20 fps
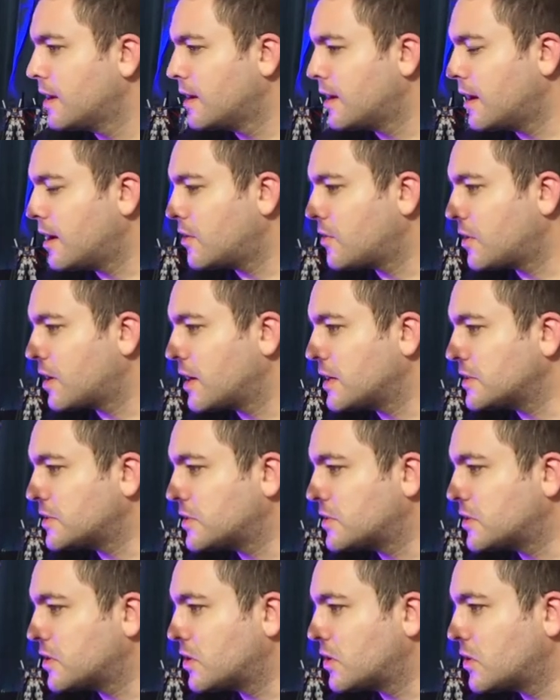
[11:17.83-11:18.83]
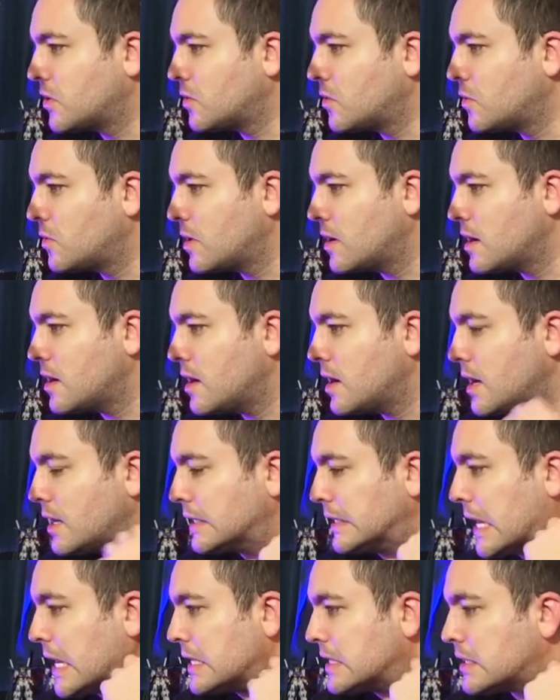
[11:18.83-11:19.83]
all right, so uh,
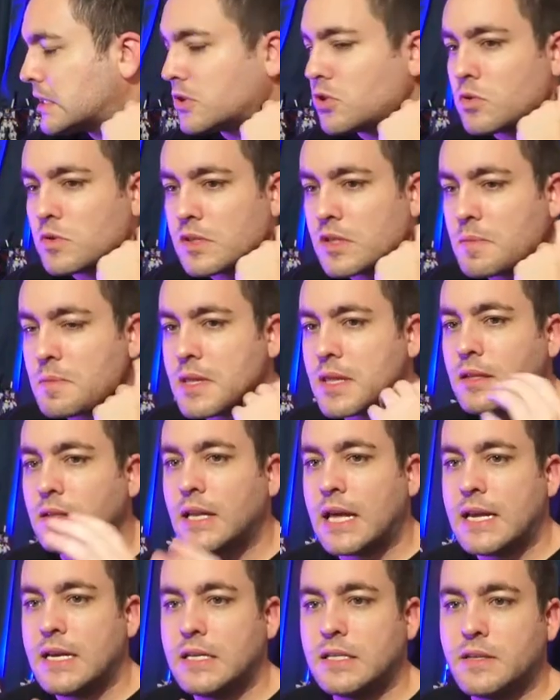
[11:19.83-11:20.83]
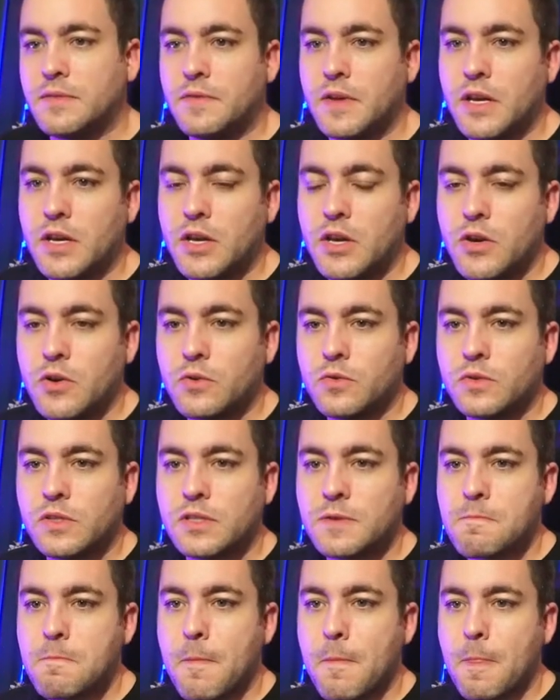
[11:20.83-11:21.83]
yeah, so some of the latest
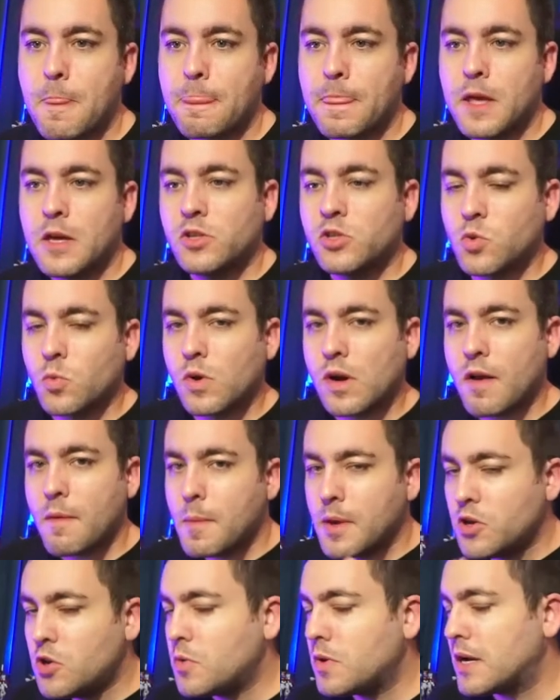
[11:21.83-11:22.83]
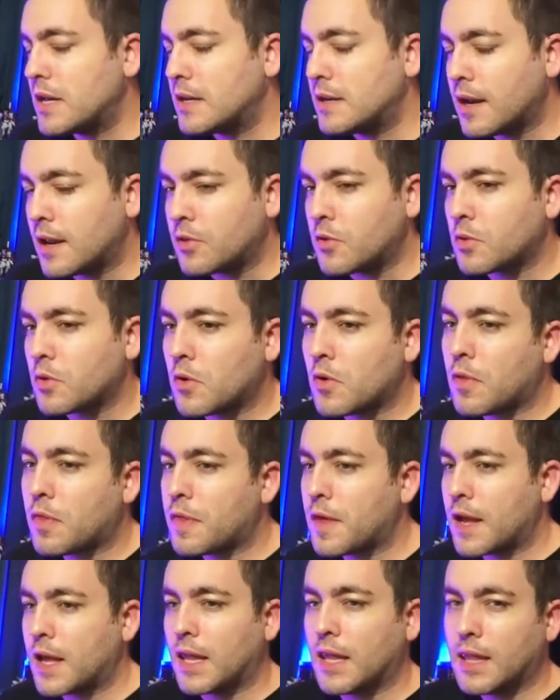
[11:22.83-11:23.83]
videos. So what I've been doing, another little
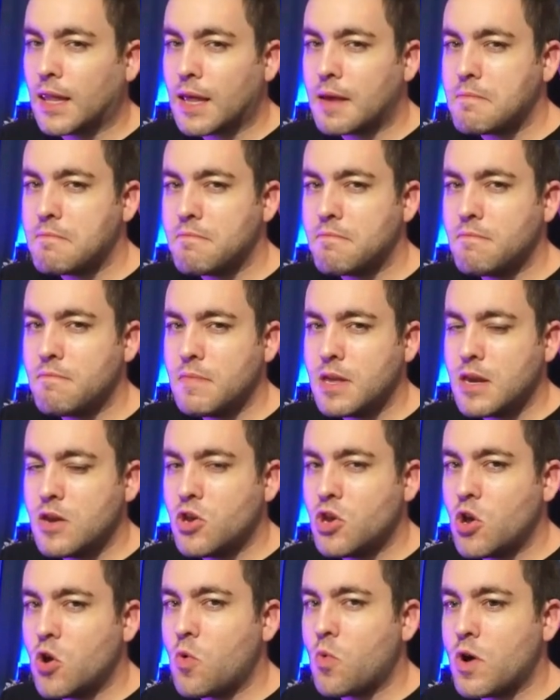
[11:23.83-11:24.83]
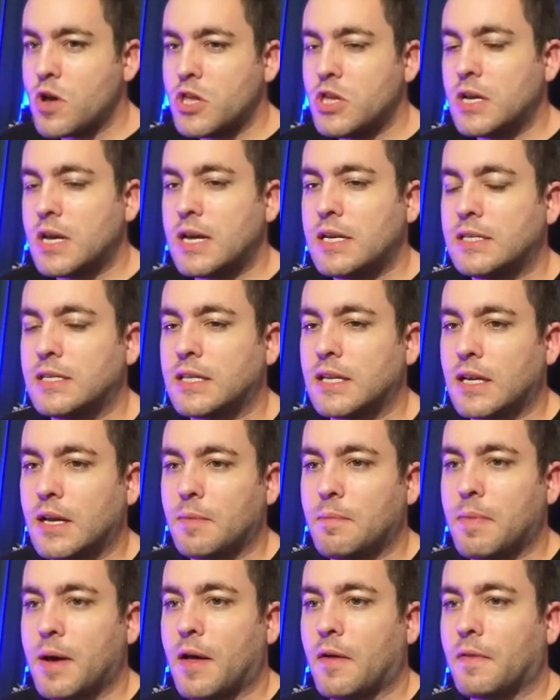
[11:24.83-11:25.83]
thing, and let me know what you guys think
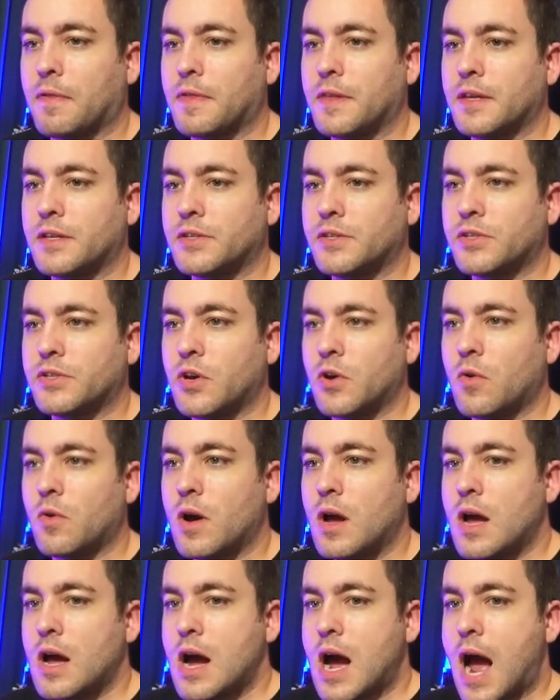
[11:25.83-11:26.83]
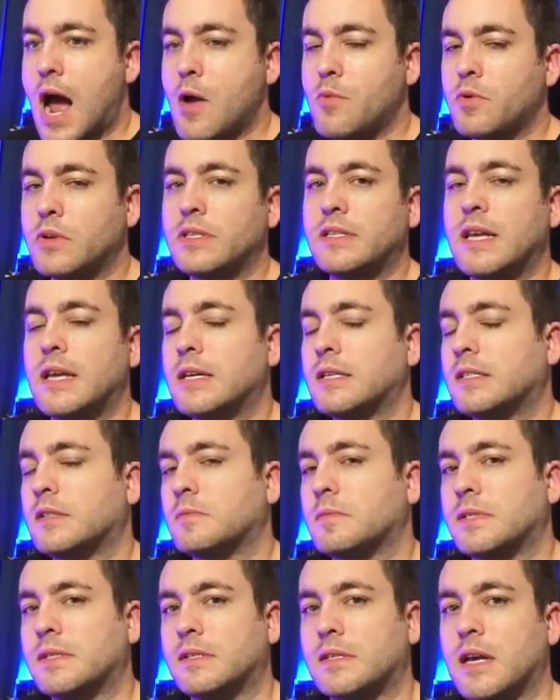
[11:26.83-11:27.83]
about this. So I will take
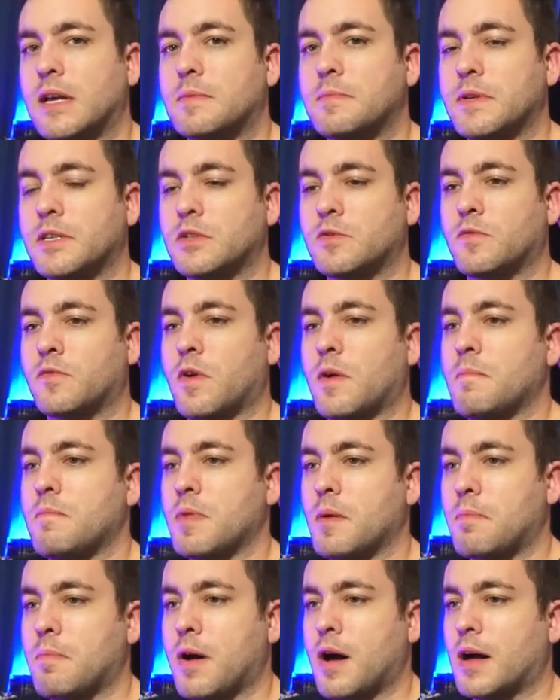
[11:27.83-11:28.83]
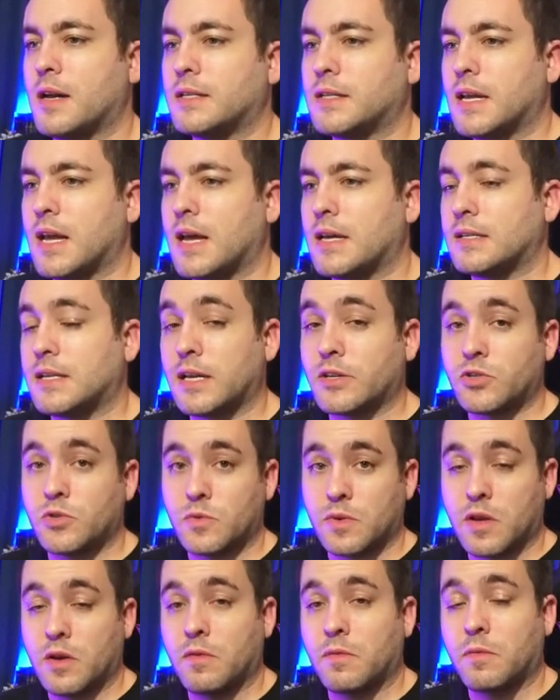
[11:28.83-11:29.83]
some segments from the podcast, actually
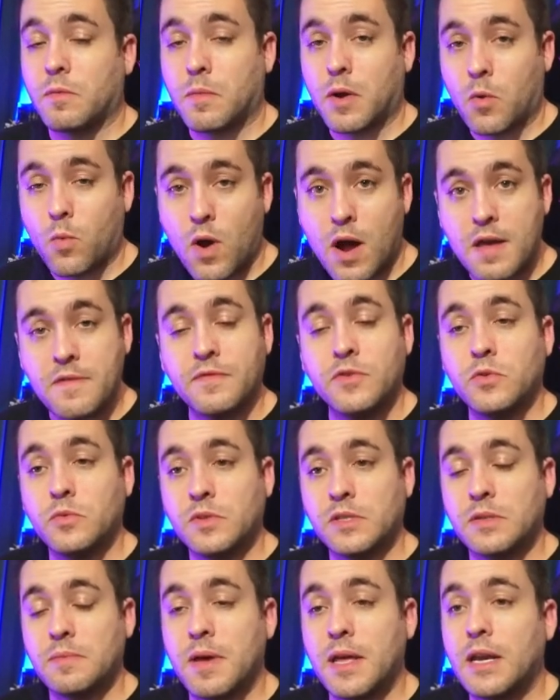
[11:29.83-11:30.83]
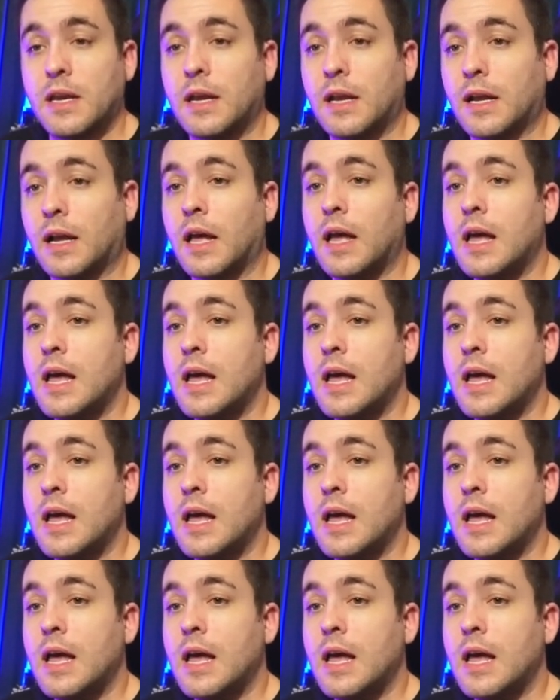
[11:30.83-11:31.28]
with help from my wife doing some editing,